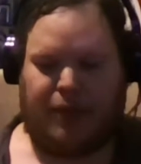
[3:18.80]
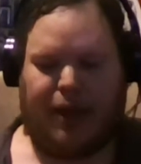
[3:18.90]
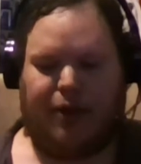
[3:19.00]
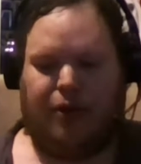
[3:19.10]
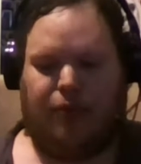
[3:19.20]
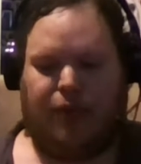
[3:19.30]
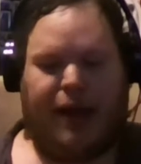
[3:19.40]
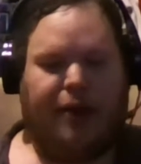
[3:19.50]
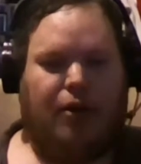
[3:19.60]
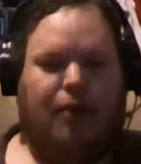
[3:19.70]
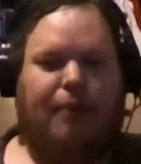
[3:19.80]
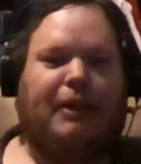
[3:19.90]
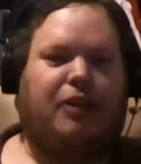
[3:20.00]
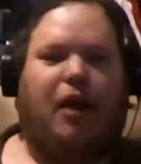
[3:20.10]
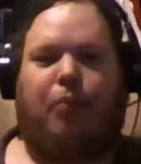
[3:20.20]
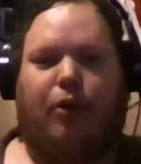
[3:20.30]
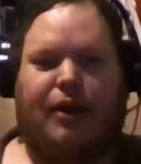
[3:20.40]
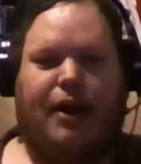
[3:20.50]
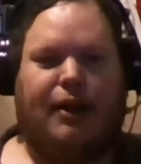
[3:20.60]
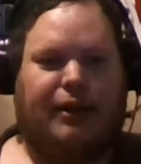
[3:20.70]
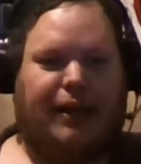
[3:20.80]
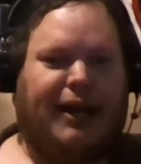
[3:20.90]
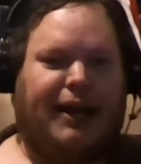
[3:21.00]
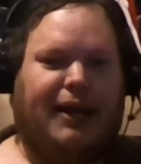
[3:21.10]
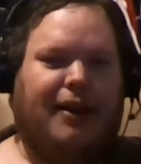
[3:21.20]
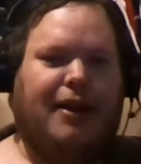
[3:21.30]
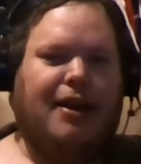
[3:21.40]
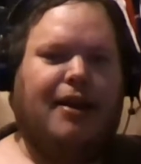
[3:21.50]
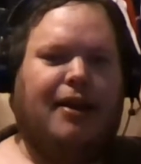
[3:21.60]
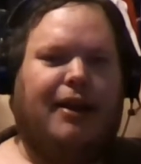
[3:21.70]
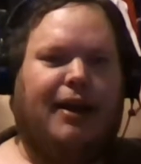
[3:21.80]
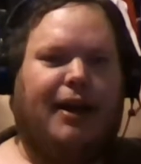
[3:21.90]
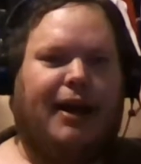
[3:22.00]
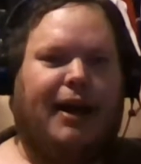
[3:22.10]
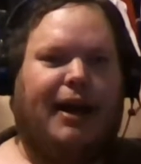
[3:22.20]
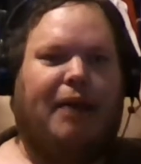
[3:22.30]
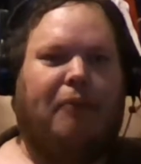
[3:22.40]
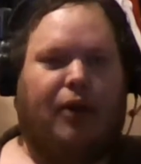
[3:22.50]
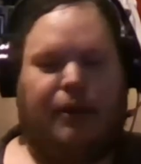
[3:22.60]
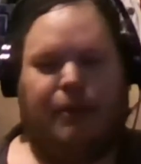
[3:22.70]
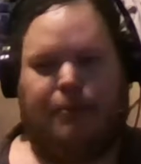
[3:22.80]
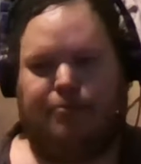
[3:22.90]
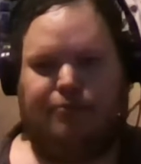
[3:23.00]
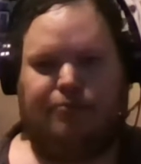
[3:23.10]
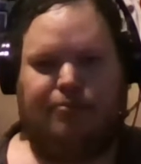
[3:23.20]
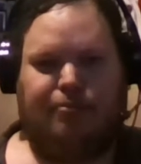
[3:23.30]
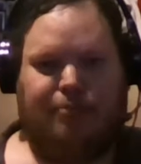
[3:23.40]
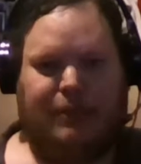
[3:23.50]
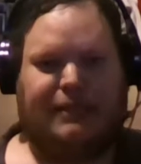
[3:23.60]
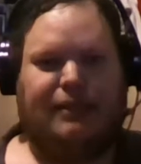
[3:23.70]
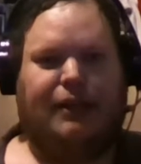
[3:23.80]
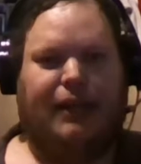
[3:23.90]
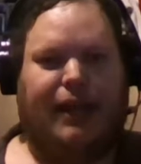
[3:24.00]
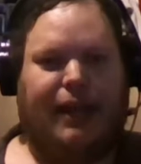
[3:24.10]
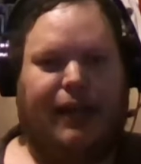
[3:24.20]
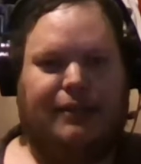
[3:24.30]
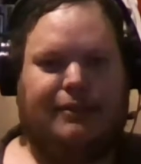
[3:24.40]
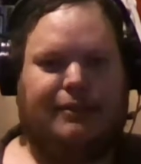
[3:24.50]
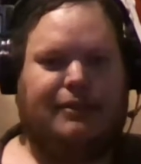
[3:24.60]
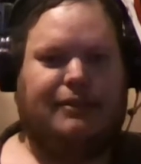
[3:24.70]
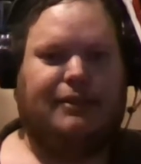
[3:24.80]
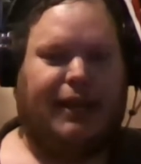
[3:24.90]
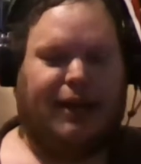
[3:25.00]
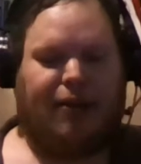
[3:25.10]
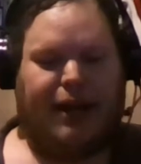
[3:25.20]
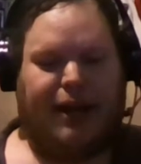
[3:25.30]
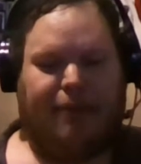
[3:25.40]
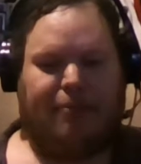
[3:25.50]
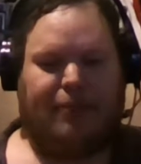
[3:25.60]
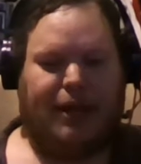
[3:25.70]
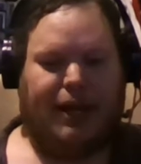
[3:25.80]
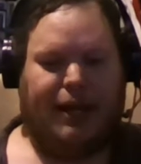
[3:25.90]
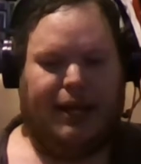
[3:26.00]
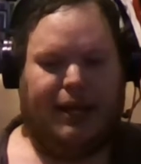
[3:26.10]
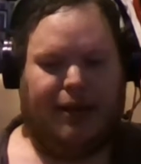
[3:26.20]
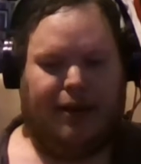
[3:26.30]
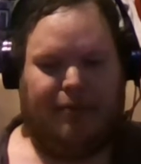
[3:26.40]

don't know. I don't know. My truck broke down a lot. I wound up missing days and crap, and then